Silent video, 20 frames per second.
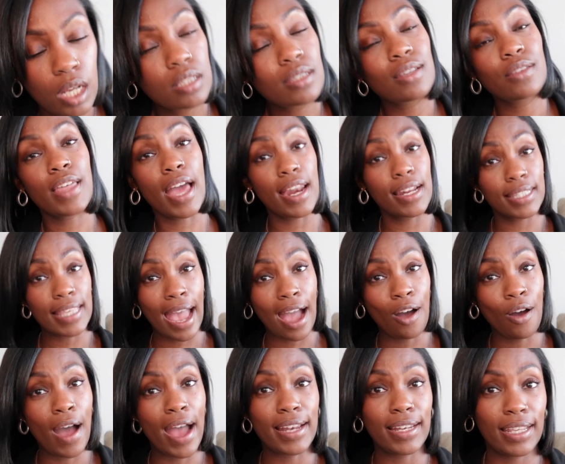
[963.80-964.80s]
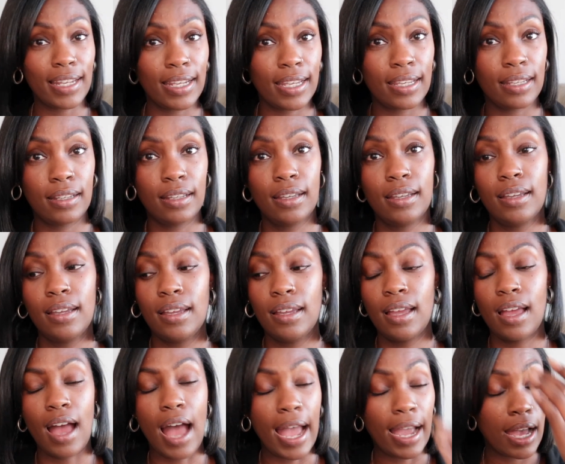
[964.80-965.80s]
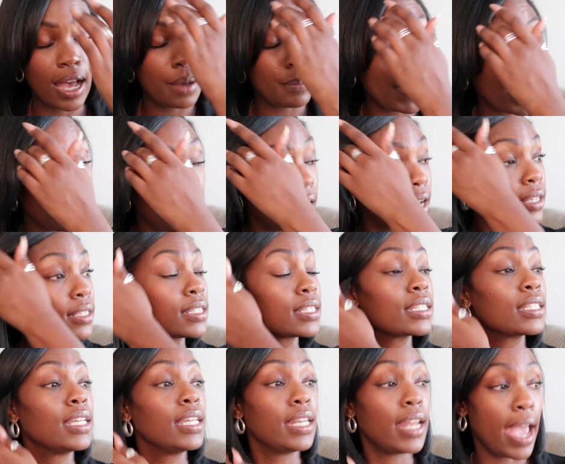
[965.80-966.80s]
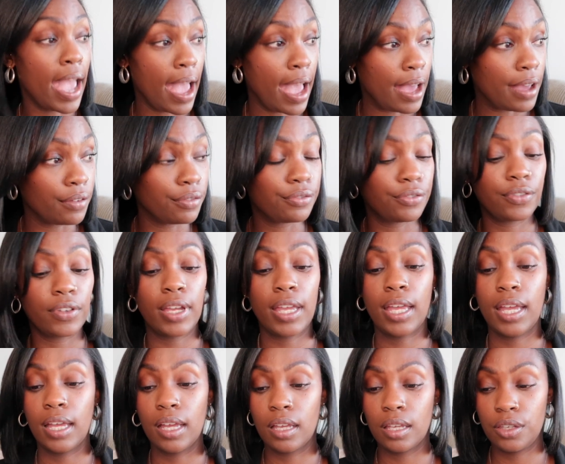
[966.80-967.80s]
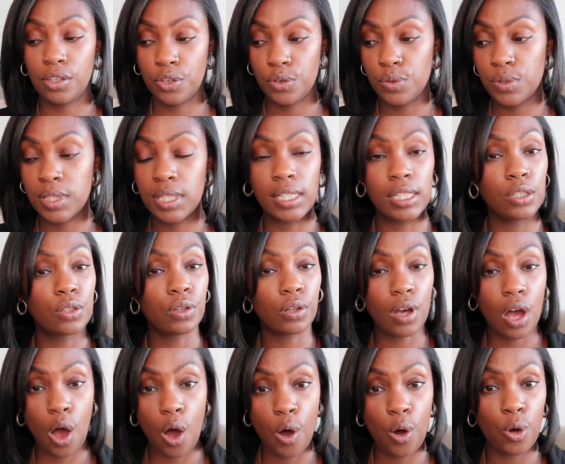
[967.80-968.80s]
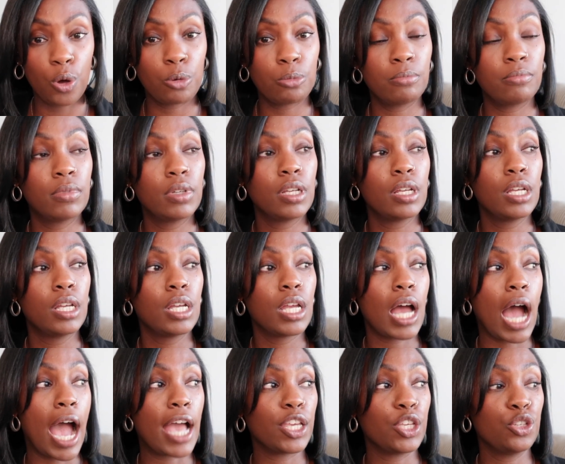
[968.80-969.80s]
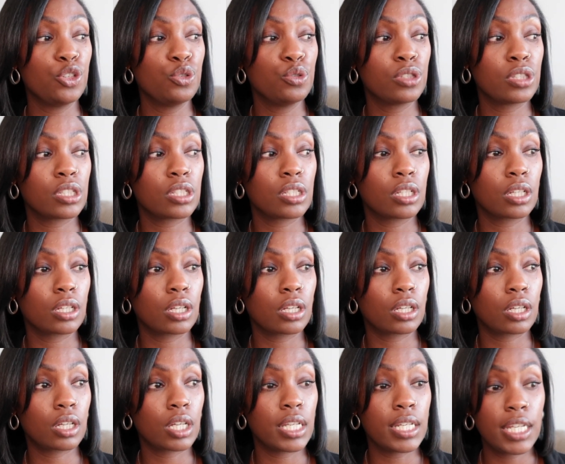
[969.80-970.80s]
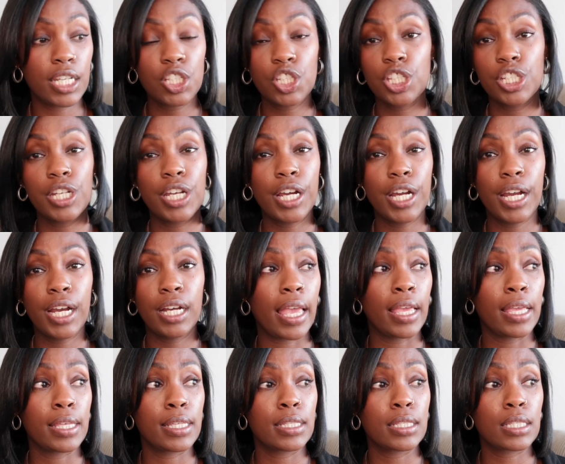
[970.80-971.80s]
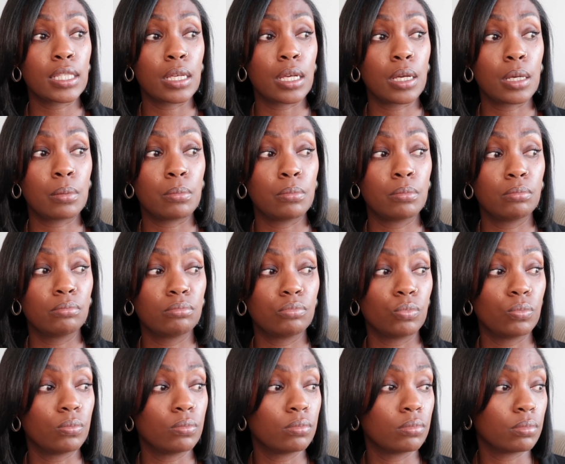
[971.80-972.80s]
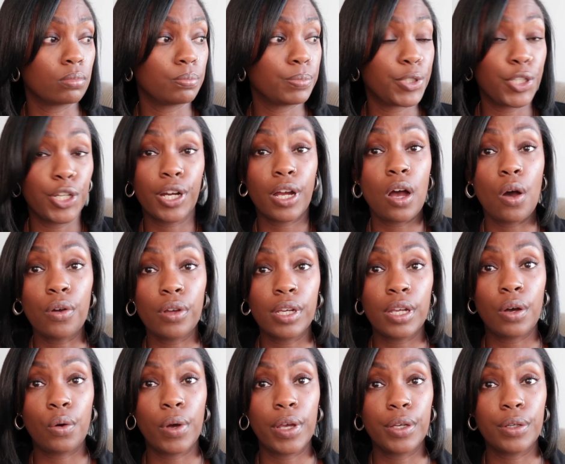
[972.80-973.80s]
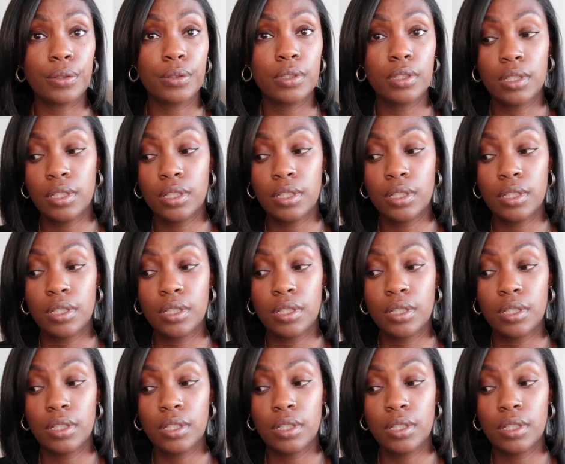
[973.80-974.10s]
So that is how I did it. I cut my locks in half, used the little comb. I used conditioner and some pure coconut oil,